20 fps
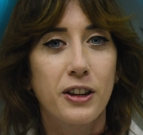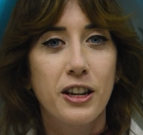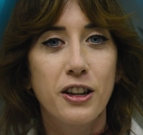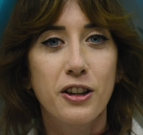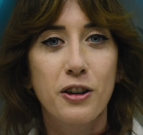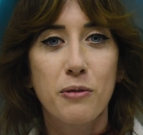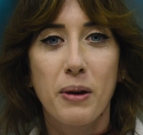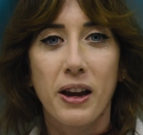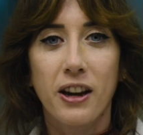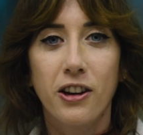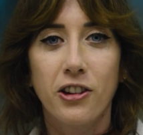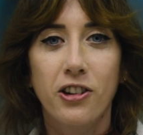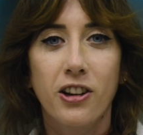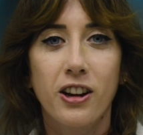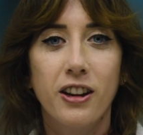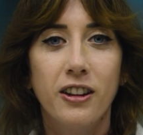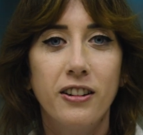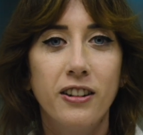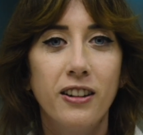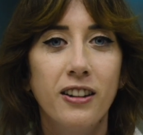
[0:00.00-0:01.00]

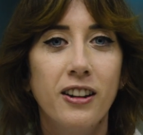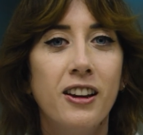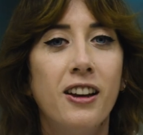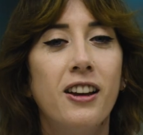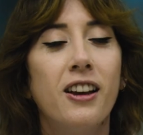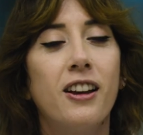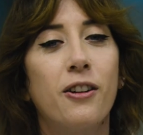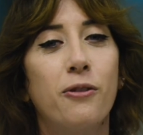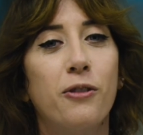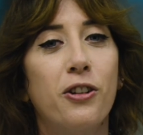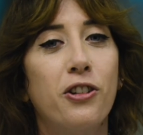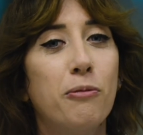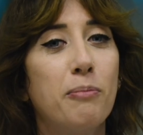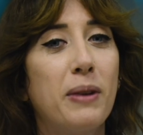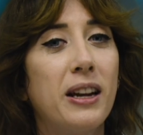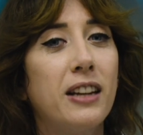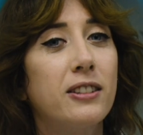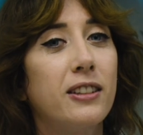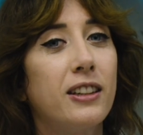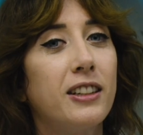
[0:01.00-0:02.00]
incubation, which
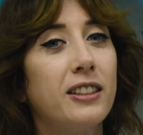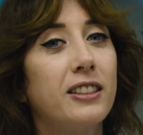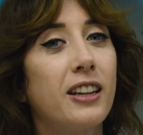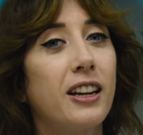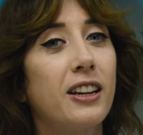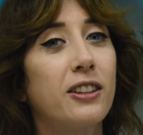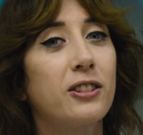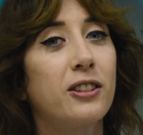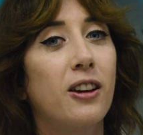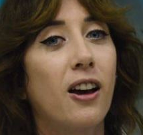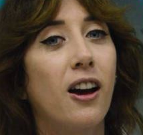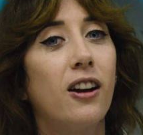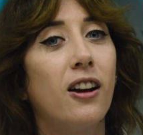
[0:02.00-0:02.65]
means that it takes